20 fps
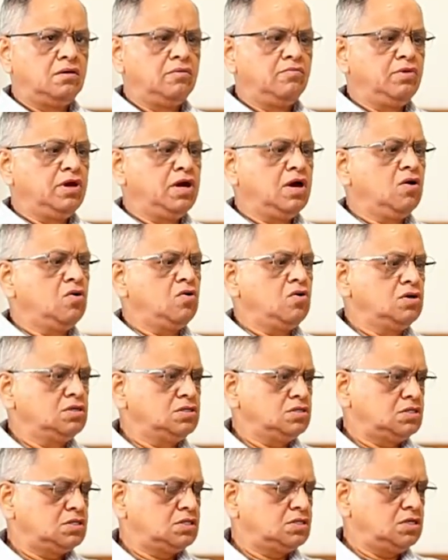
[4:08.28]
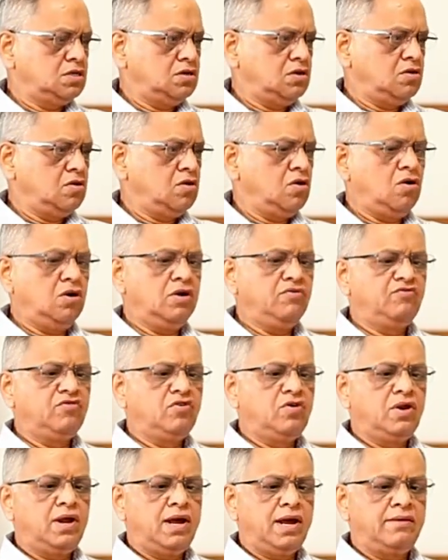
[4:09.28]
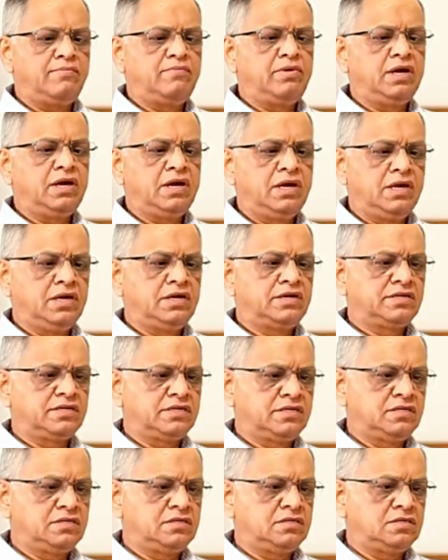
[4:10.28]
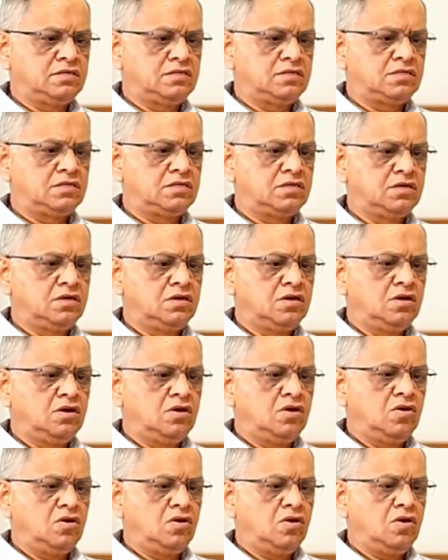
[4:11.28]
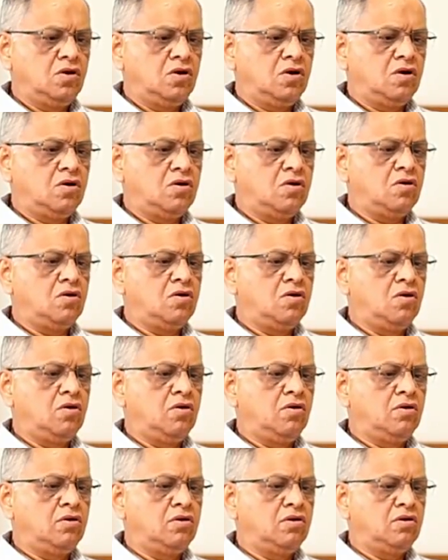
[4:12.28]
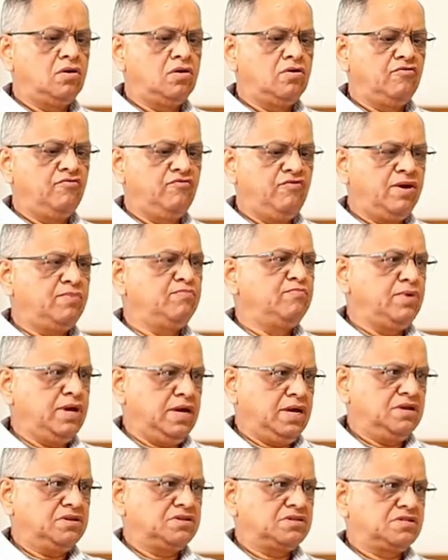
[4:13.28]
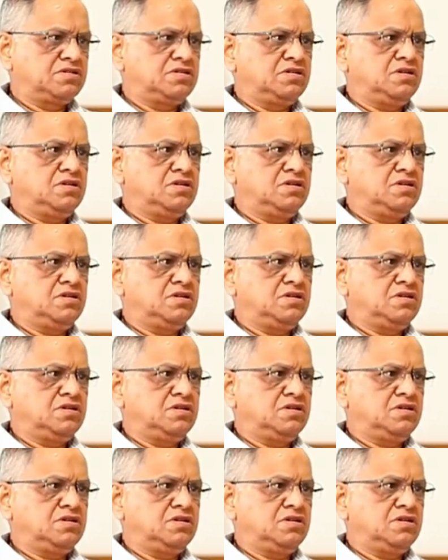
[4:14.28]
because a lot of our applications are web-based,